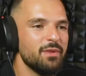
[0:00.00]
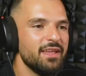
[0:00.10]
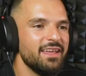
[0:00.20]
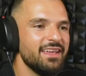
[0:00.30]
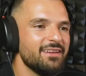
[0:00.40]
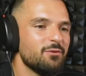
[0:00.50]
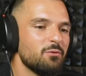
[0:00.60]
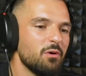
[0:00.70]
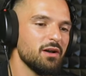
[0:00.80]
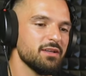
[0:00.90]
me
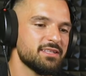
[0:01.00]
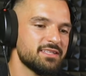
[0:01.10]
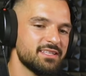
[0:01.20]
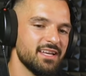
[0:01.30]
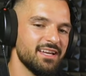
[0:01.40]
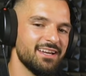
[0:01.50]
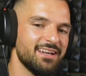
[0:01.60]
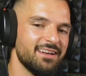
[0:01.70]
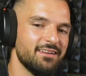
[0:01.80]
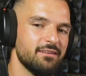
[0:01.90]
was
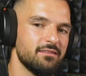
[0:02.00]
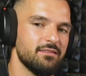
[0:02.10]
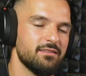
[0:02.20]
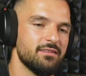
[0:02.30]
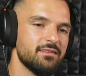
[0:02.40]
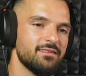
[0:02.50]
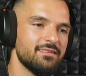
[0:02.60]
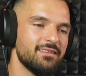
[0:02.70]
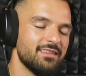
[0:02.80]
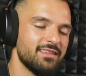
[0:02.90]
uh,
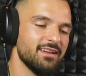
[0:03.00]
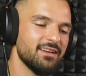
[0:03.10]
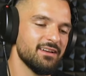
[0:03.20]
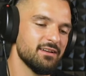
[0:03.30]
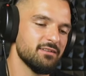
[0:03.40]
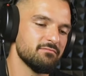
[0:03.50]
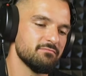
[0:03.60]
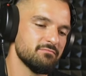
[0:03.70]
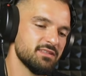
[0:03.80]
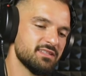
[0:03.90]
the
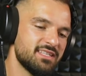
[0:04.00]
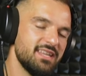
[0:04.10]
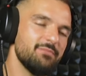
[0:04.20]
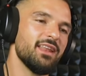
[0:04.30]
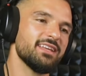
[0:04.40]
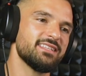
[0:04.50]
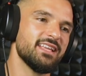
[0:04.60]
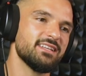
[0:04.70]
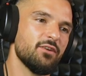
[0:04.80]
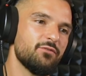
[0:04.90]

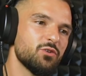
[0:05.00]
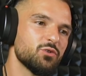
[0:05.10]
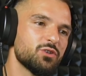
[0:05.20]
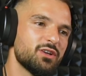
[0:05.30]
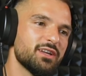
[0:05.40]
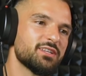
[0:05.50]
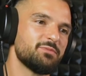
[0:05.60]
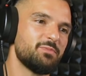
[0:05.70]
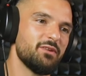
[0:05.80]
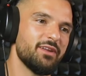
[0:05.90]
seamlessness of user
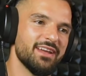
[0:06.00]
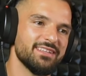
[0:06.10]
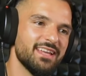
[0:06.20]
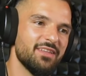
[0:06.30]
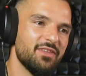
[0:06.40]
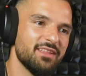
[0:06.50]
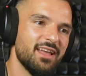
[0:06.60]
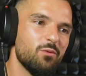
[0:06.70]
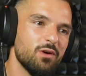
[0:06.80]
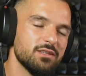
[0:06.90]
experience i think
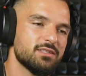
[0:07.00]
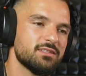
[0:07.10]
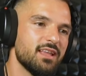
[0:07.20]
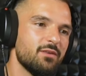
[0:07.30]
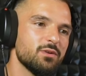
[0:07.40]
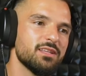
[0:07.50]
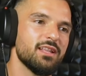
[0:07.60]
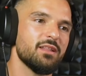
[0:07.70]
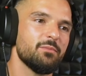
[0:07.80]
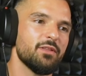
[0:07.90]
that was that was a
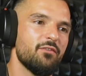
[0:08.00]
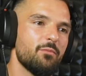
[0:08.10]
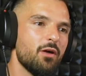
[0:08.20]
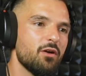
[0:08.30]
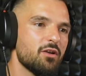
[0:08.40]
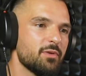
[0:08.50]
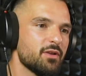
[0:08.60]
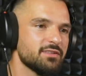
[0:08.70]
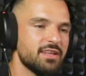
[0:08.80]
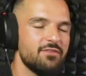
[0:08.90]
little bit of a blocker
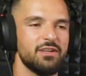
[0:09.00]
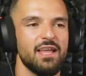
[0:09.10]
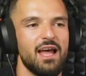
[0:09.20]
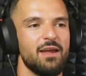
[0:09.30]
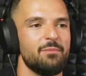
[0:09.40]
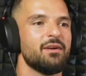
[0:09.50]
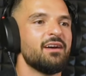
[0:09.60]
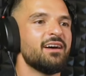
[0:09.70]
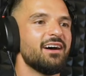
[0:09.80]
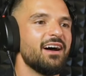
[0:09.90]
because every time
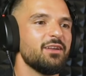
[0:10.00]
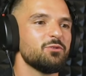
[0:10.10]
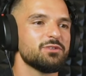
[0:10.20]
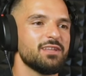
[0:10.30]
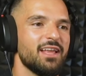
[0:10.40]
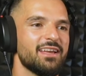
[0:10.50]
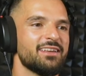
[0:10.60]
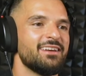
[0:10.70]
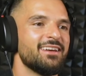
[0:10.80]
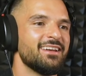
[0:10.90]
i use
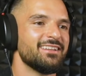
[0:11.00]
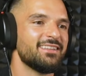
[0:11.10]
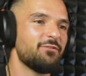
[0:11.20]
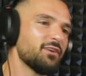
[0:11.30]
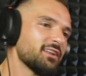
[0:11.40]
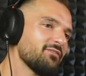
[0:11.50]
like different